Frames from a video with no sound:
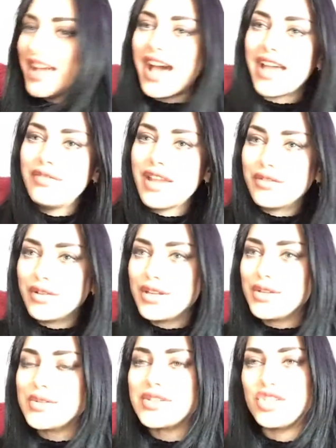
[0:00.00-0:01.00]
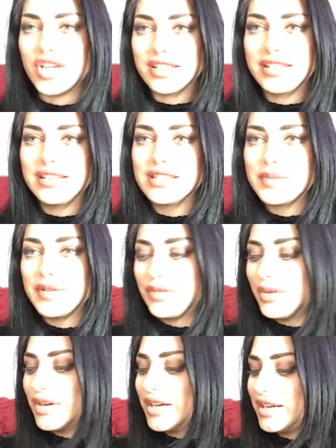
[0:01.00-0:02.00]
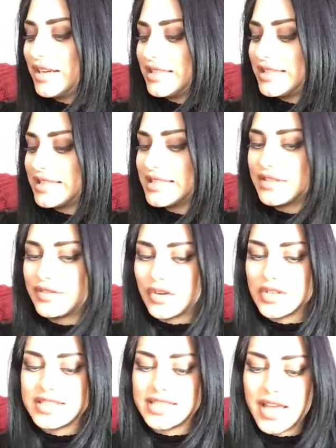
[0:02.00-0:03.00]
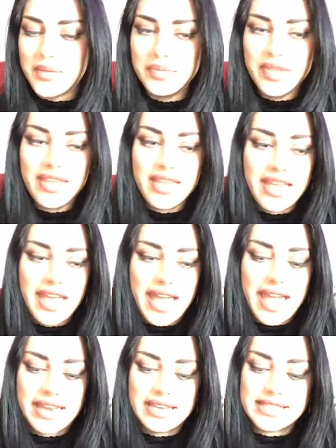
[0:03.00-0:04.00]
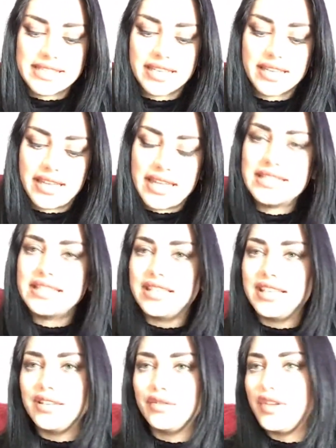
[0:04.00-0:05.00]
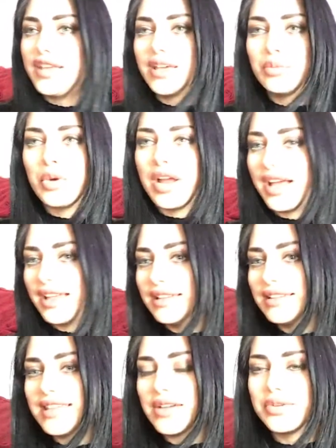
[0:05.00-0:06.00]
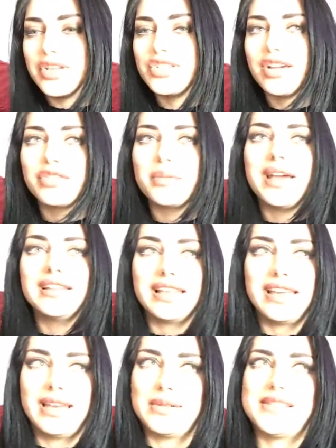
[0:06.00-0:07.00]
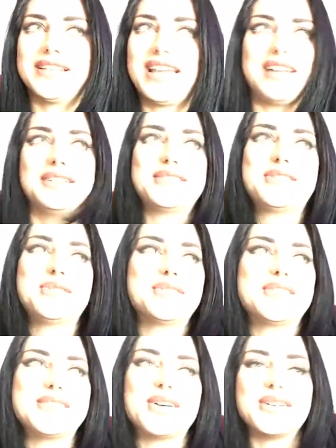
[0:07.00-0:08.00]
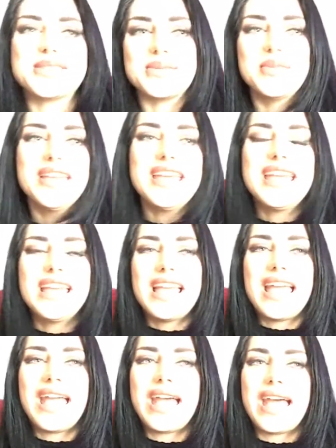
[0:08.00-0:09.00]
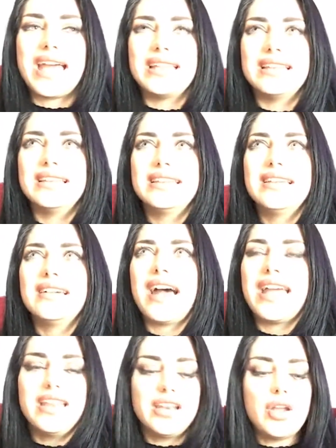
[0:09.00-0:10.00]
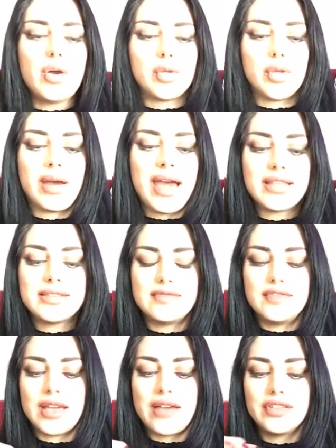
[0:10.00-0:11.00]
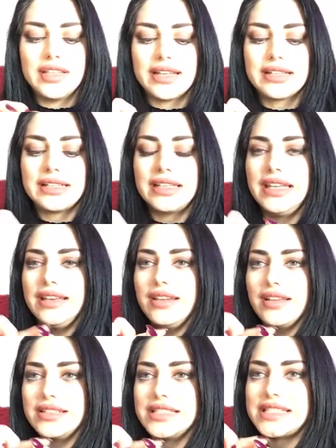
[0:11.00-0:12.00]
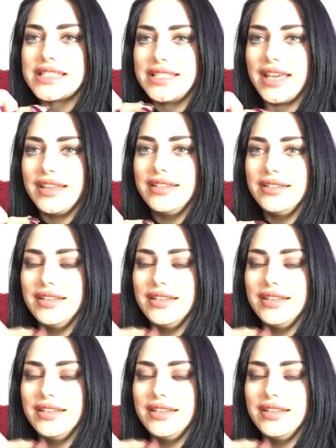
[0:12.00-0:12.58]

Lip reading: I've never used gel nails before. This is the first time. And it's like an indie vegan brand that reached out from LA, and I was like, oh, let's do it, this is awesome. And I didn't know, you have to like clean the skin